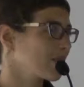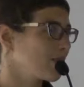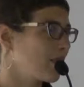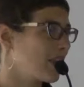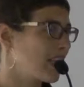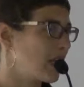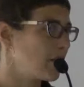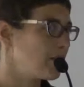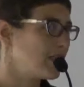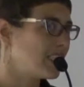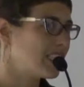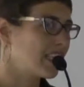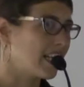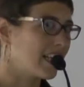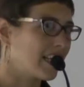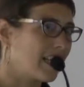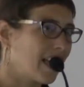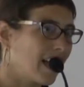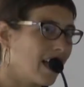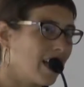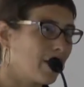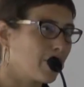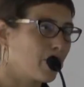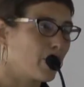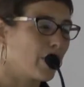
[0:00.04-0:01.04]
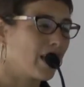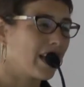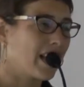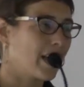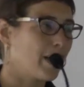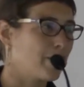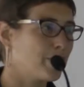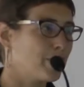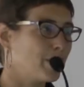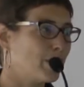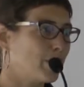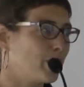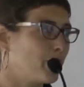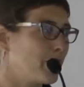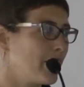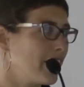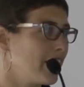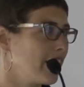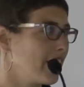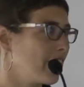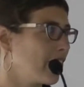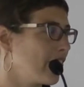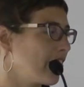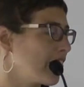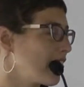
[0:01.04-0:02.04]
My name is Talia. I'm really happy to be
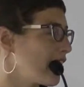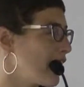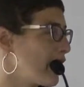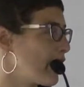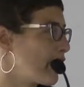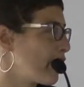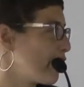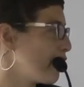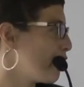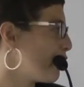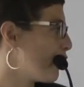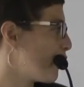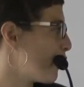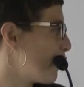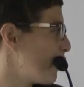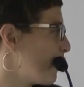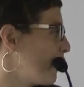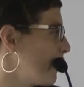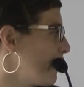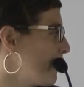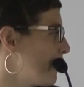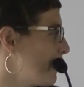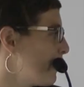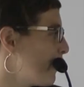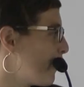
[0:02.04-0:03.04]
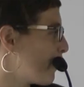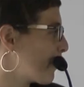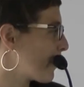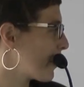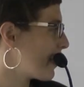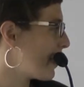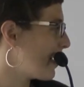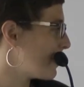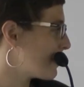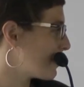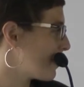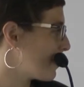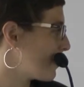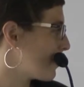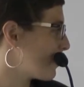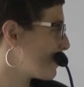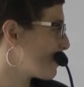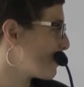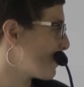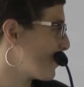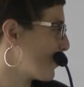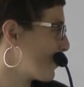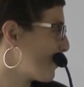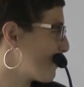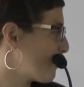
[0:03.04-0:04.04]
here, and thank you for organizing
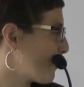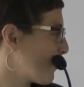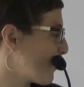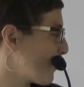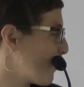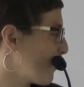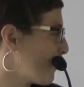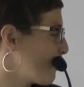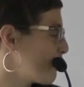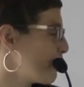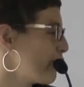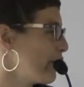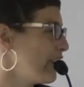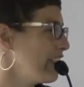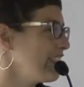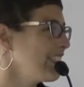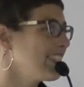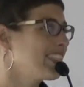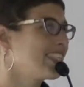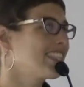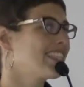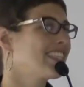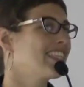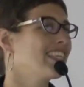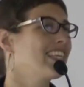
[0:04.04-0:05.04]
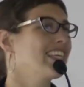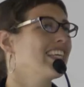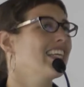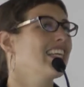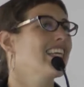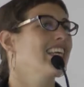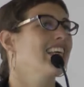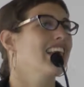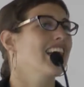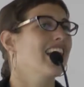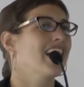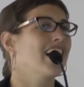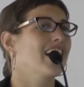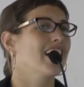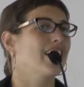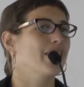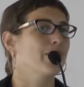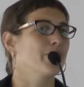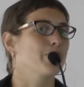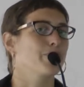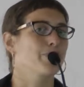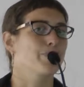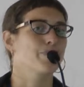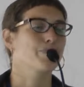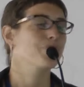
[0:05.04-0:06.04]
this wonderful conference.
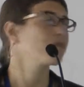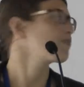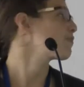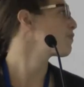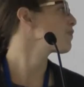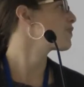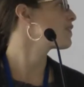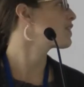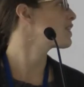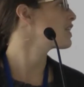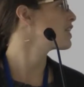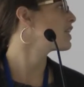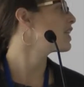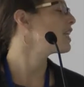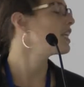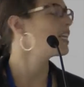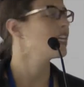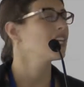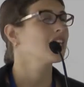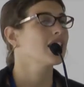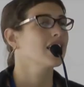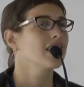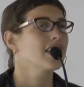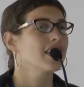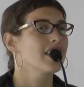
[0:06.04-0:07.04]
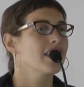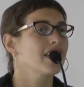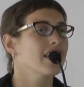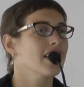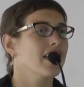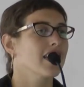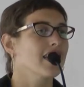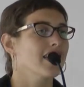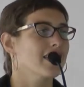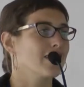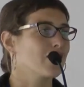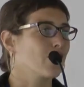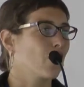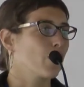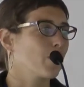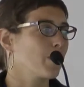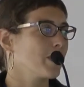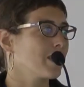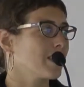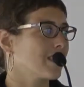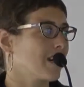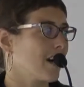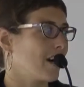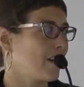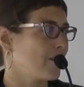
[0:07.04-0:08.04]
It is
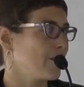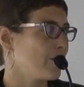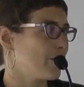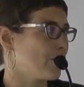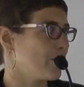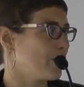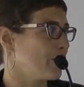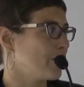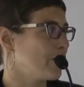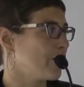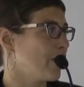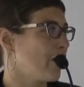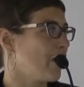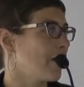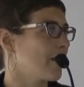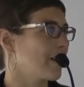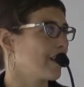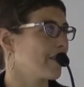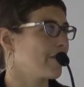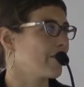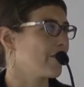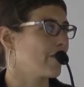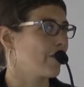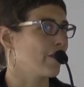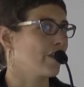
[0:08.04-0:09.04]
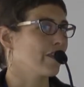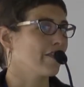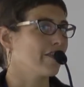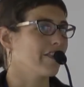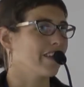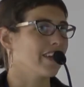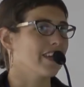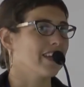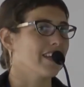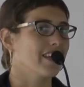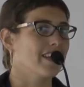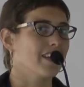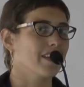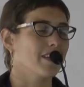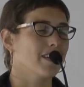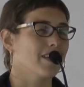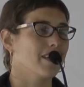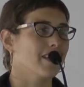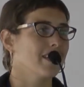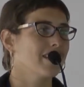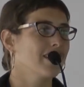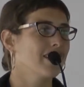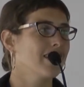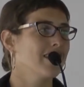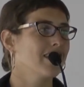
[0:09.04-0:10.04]
always hard to talk in front of
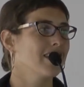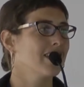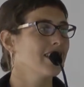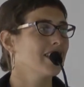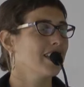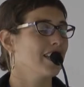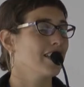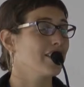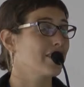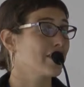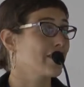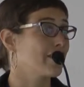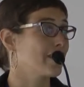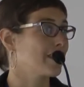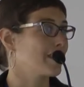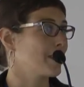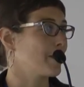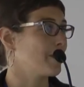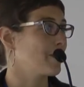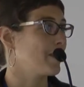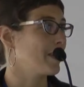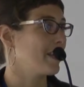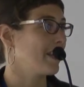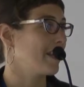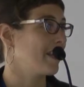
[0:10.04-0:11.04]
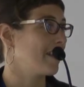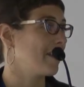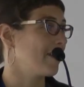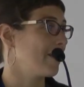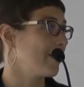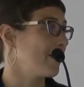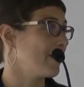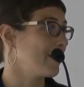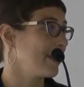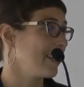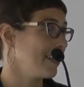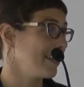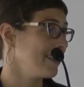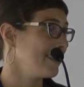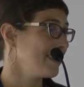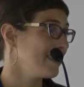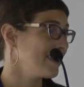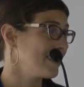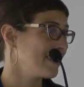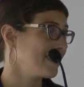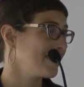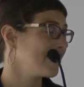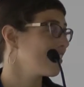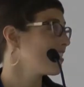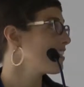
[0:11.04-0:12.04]
an interdisciplinary
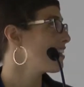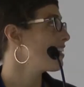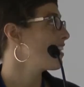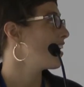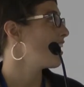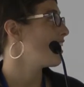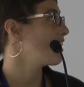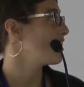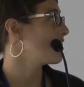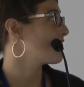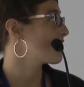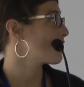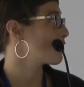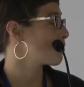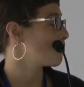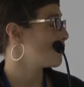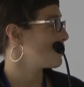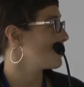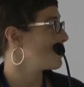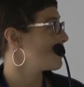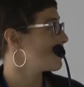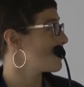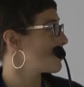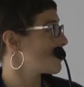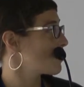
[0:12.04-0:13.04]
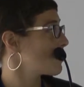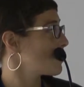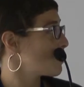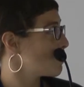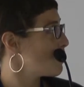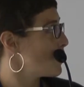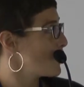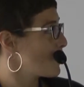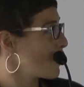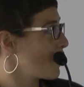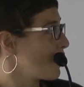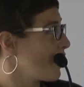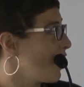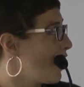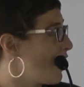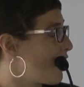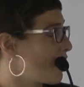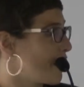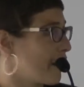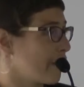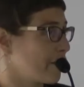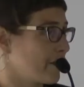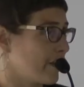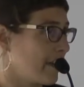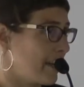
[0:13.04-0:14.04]
audience, and it's especially
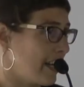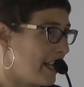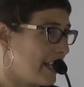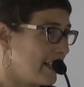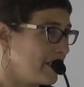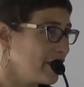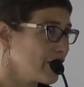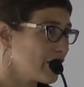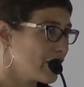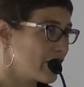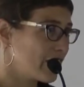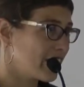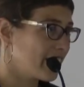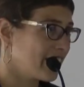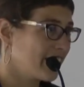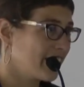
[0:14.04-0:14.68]
hard after lunch.